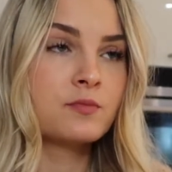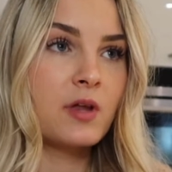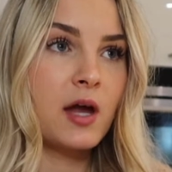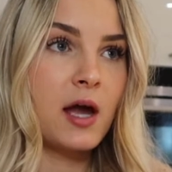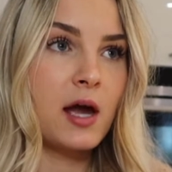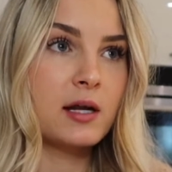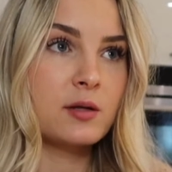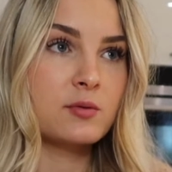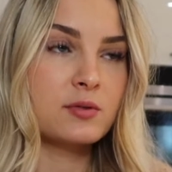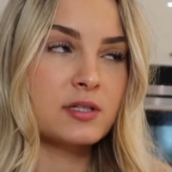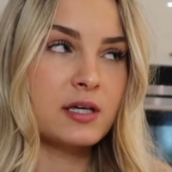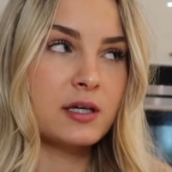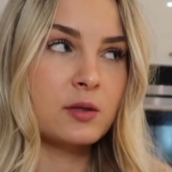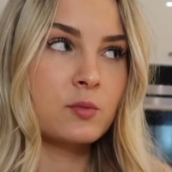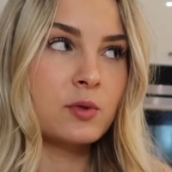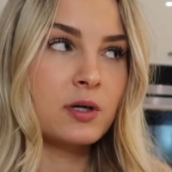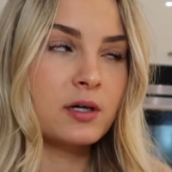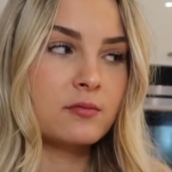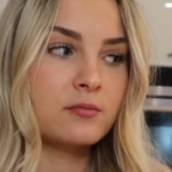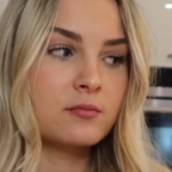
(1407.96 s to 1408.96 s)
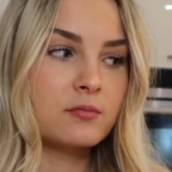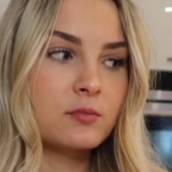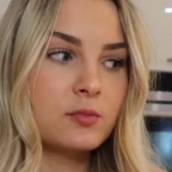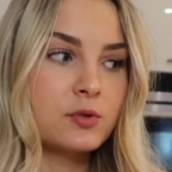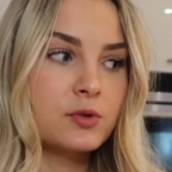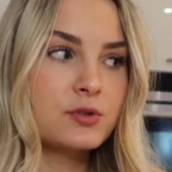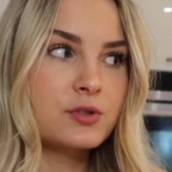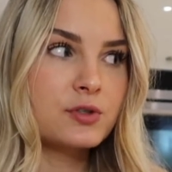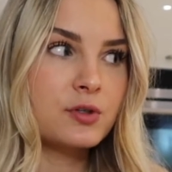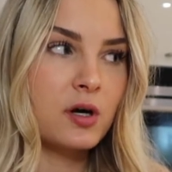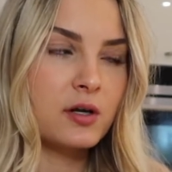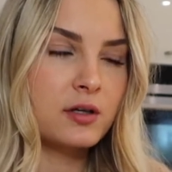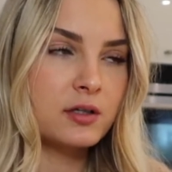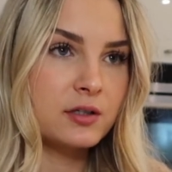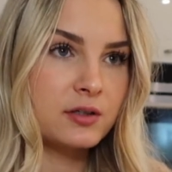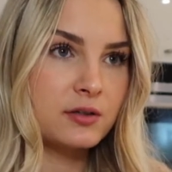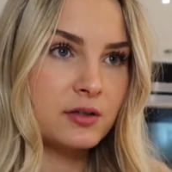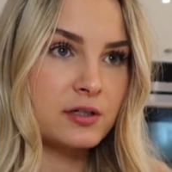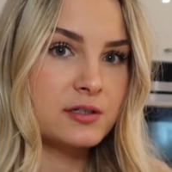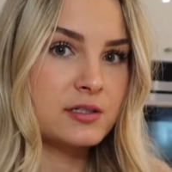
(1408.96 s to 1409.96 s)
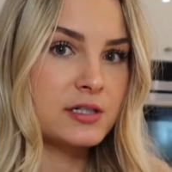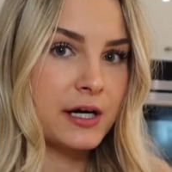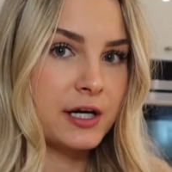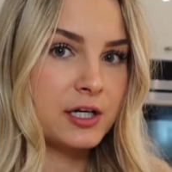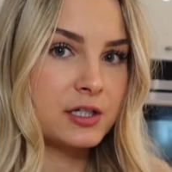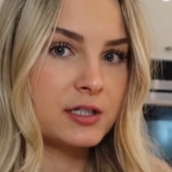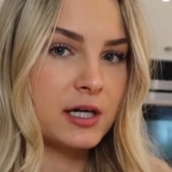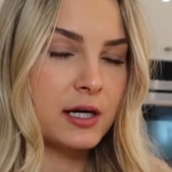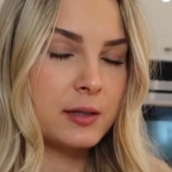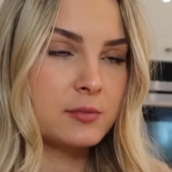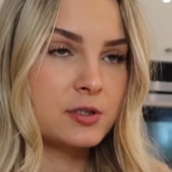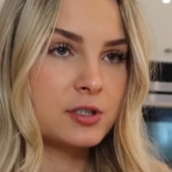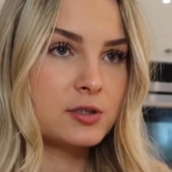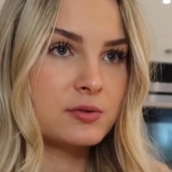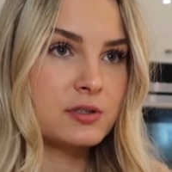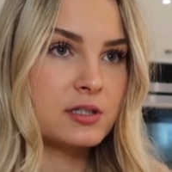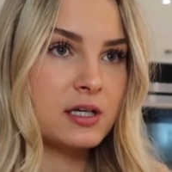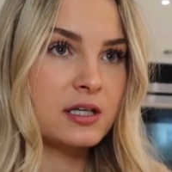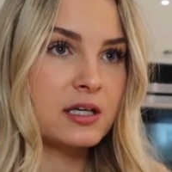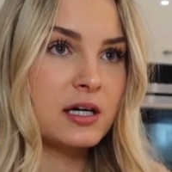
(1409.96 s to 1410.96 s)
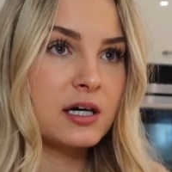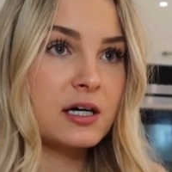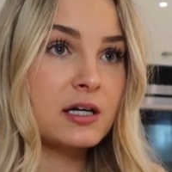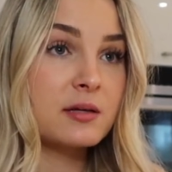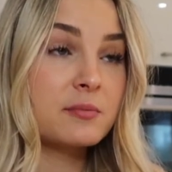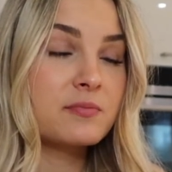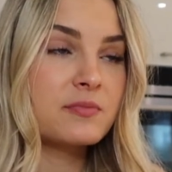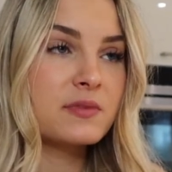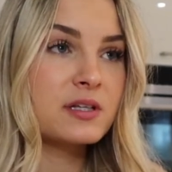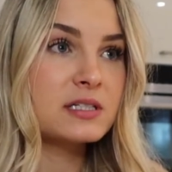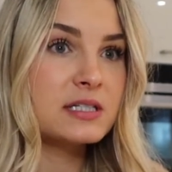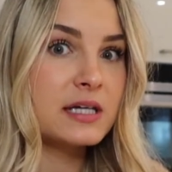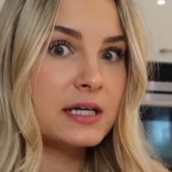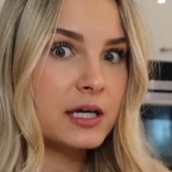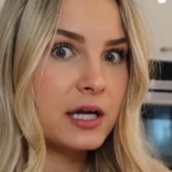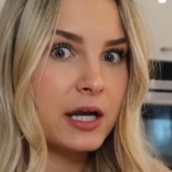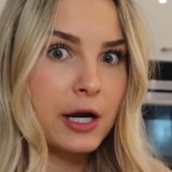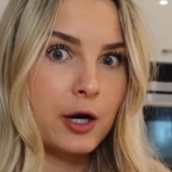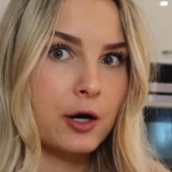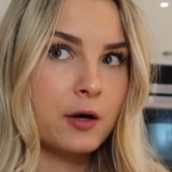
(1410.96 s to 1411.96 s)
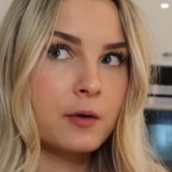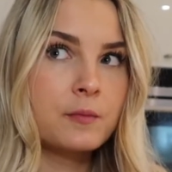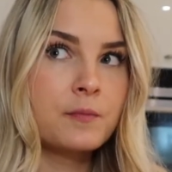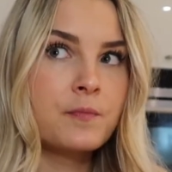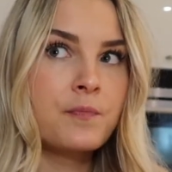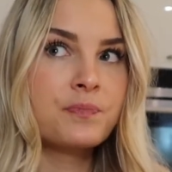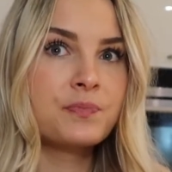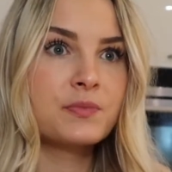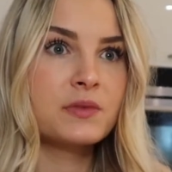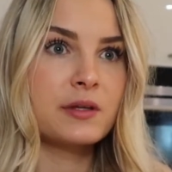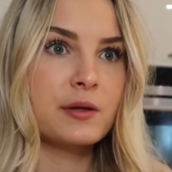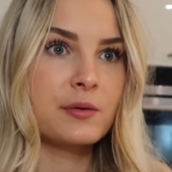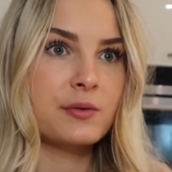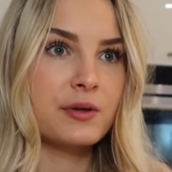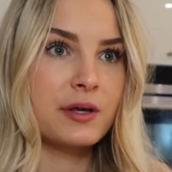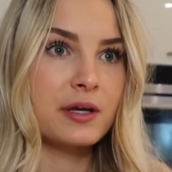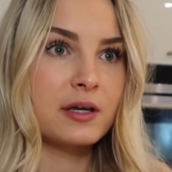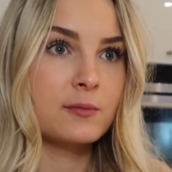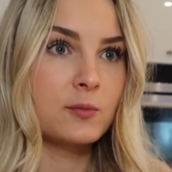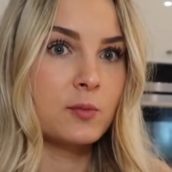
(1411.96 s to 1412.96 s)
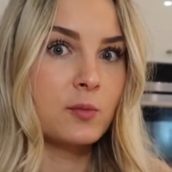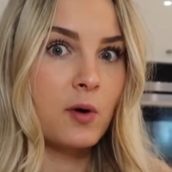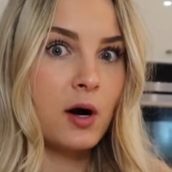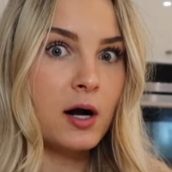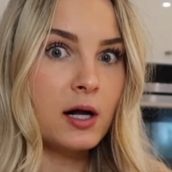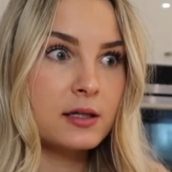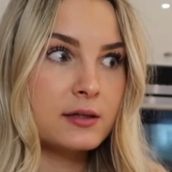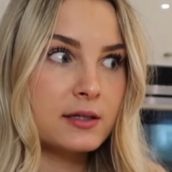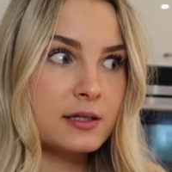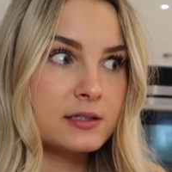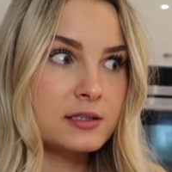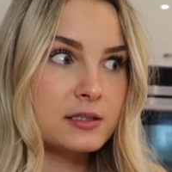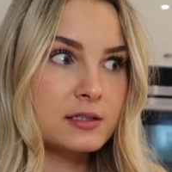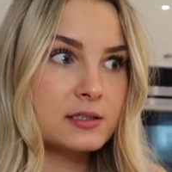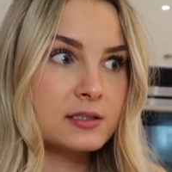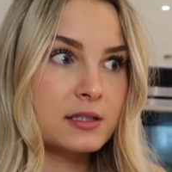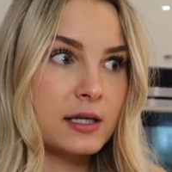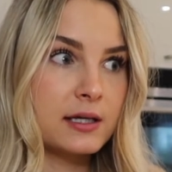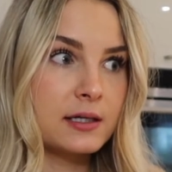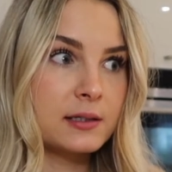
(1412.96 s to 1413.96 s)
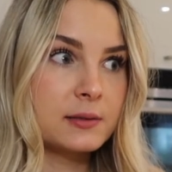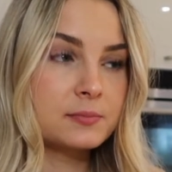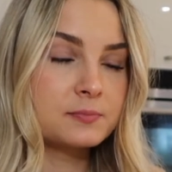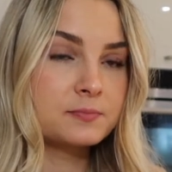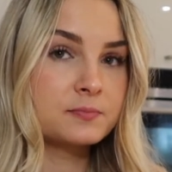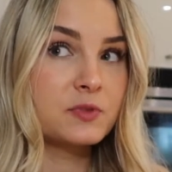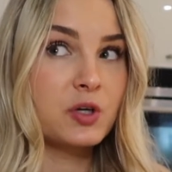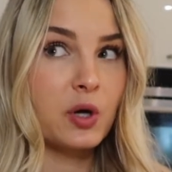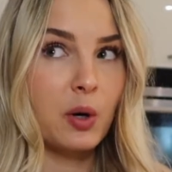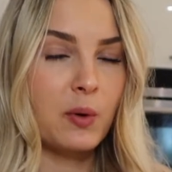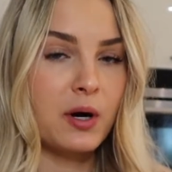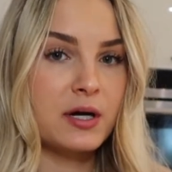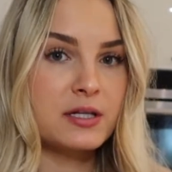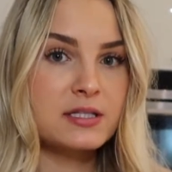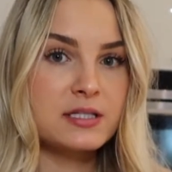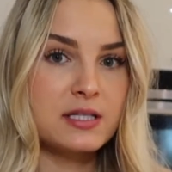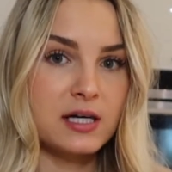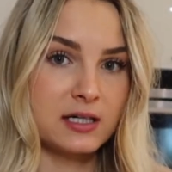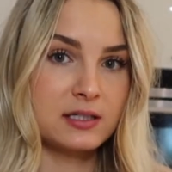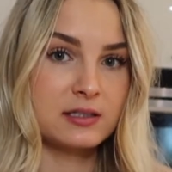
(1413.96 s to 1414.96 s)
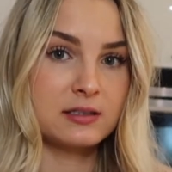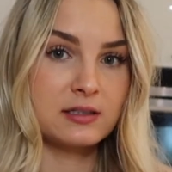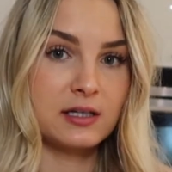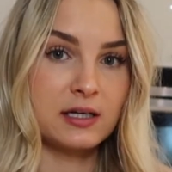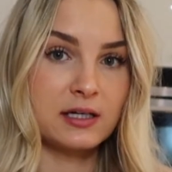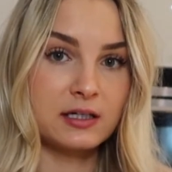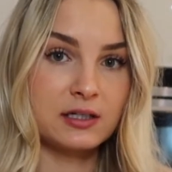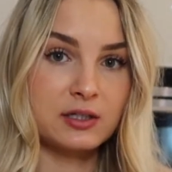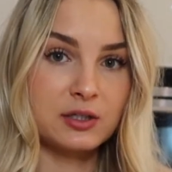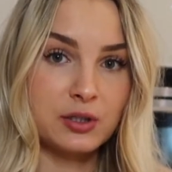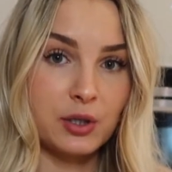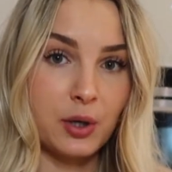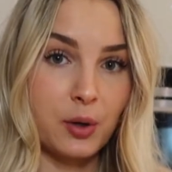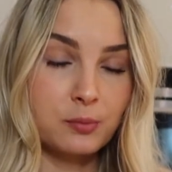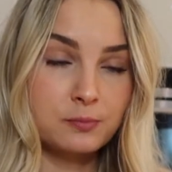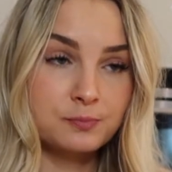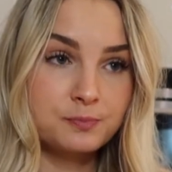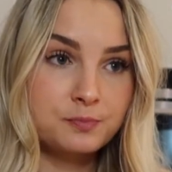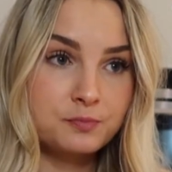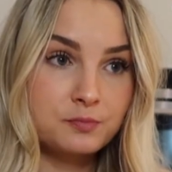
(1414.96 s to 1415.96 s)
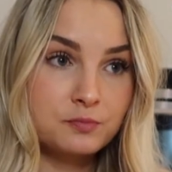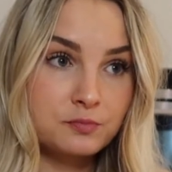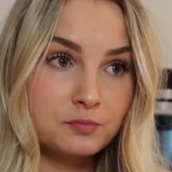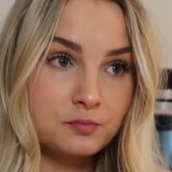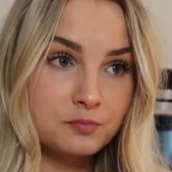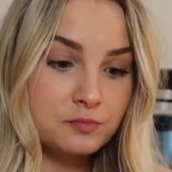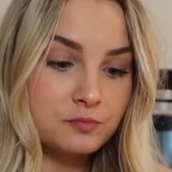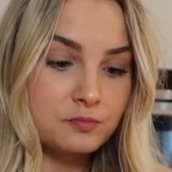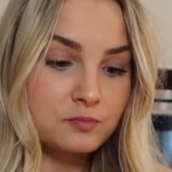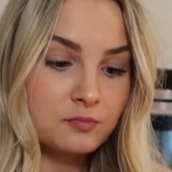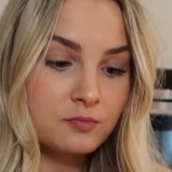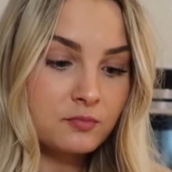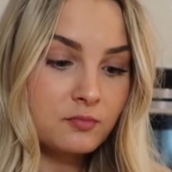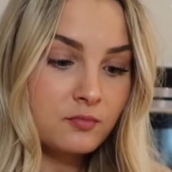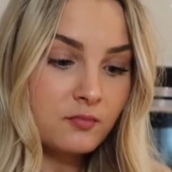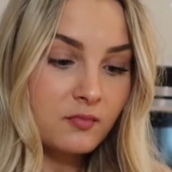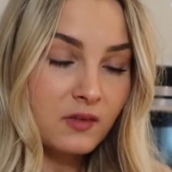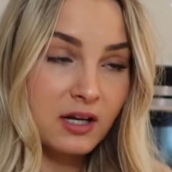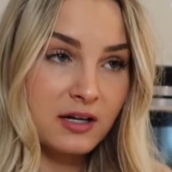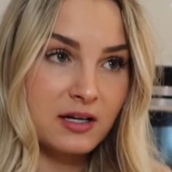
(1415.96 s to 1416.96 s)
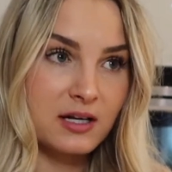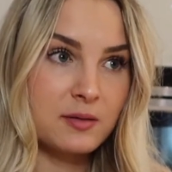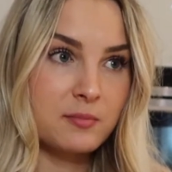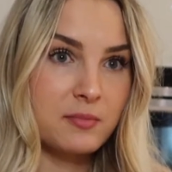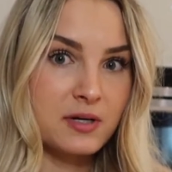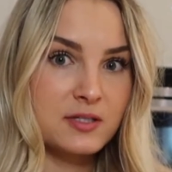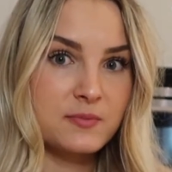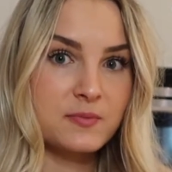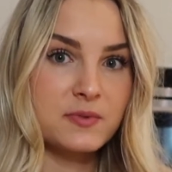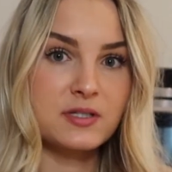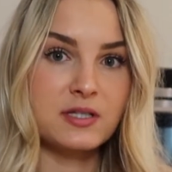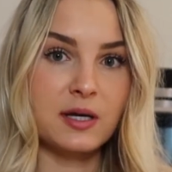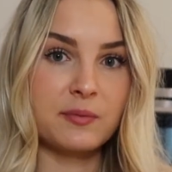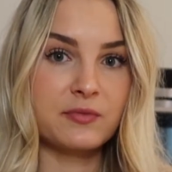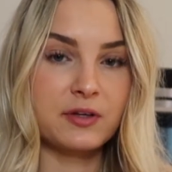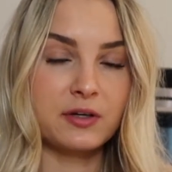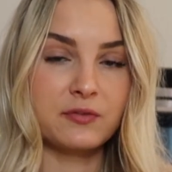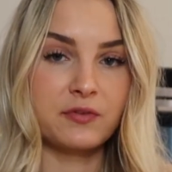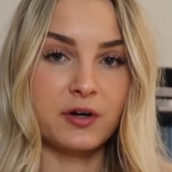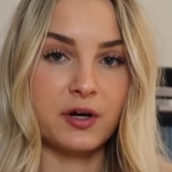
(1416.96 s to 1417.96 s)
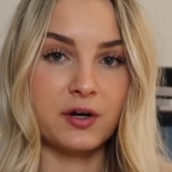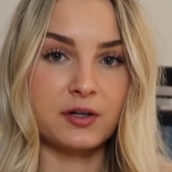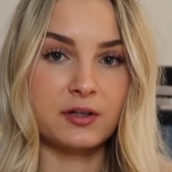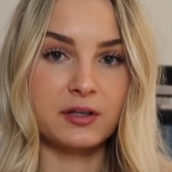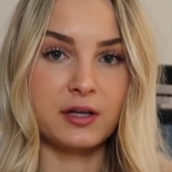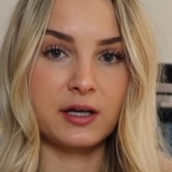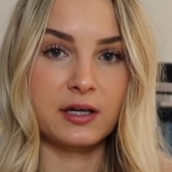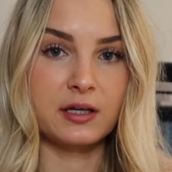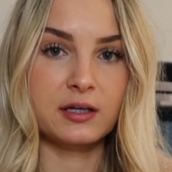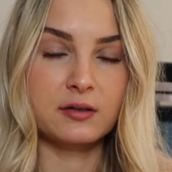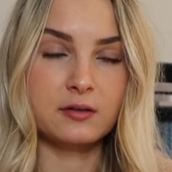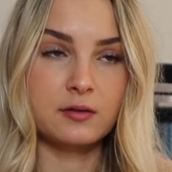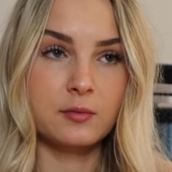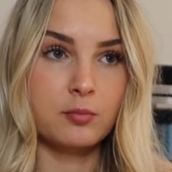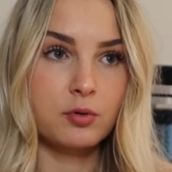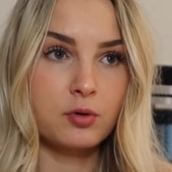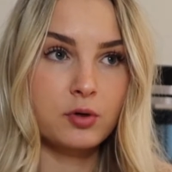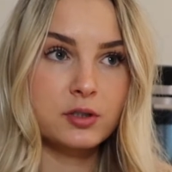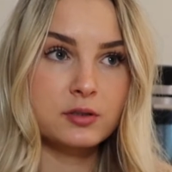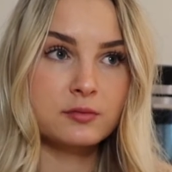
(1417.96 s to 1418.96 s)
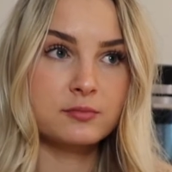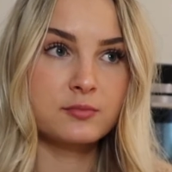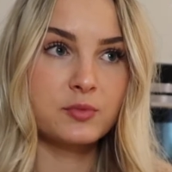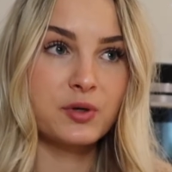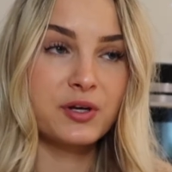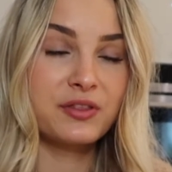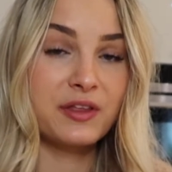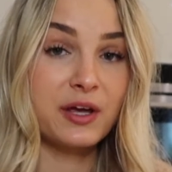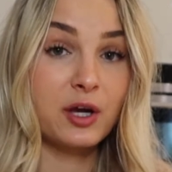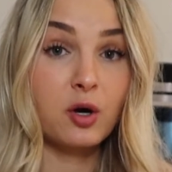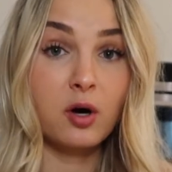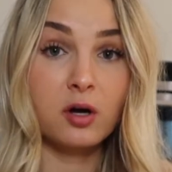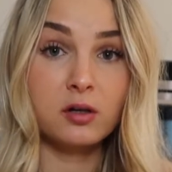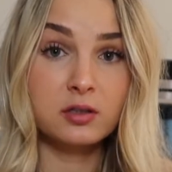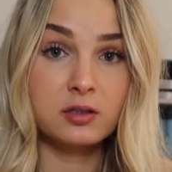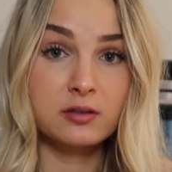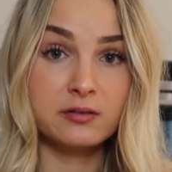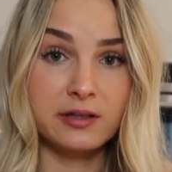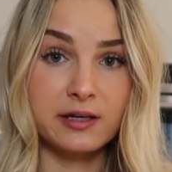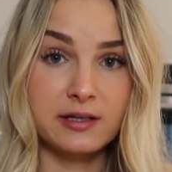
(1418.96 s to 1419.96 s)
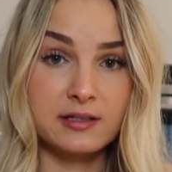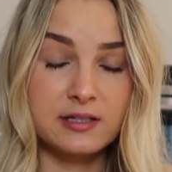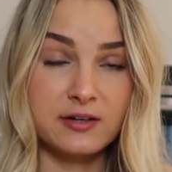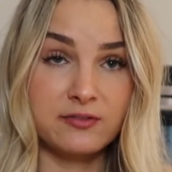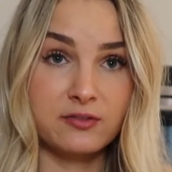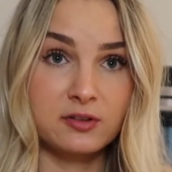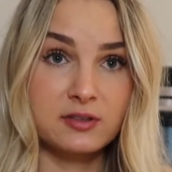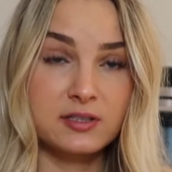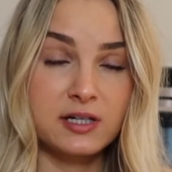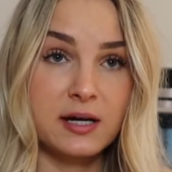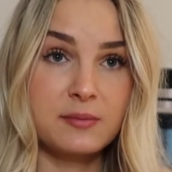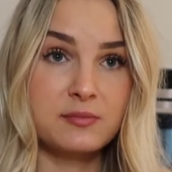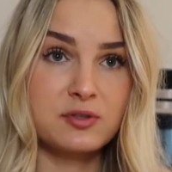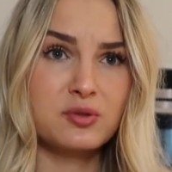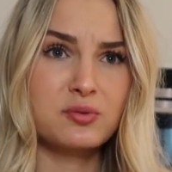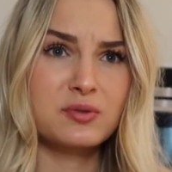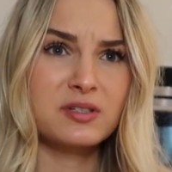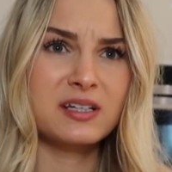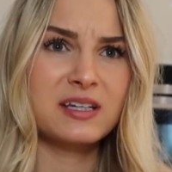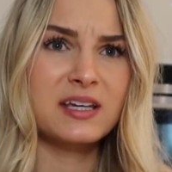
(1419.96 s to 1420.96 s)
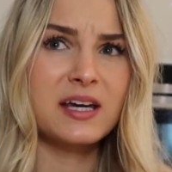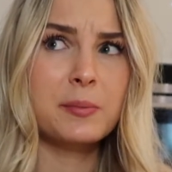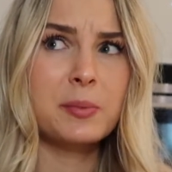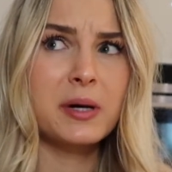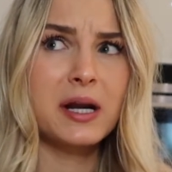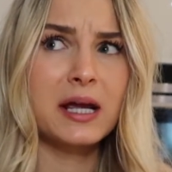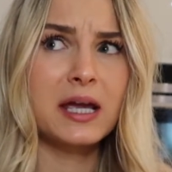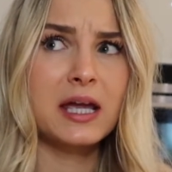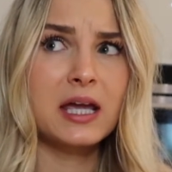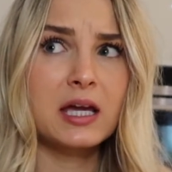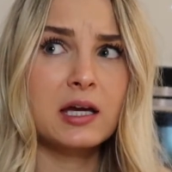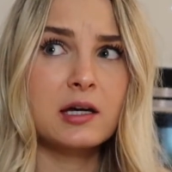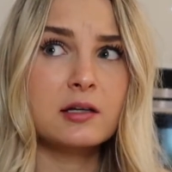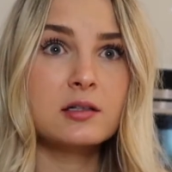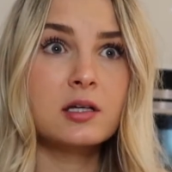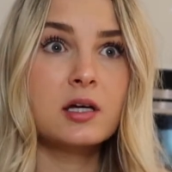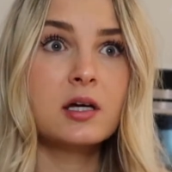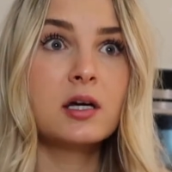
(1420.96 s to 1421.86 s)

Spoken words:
And I was like, well, who's calling you the entire time? And she was like, yeah, the daycare. I was like, wow, then just like go outside and, like, you know, it must be something very like important when they call you like several times. She was like, yeah, but I can't.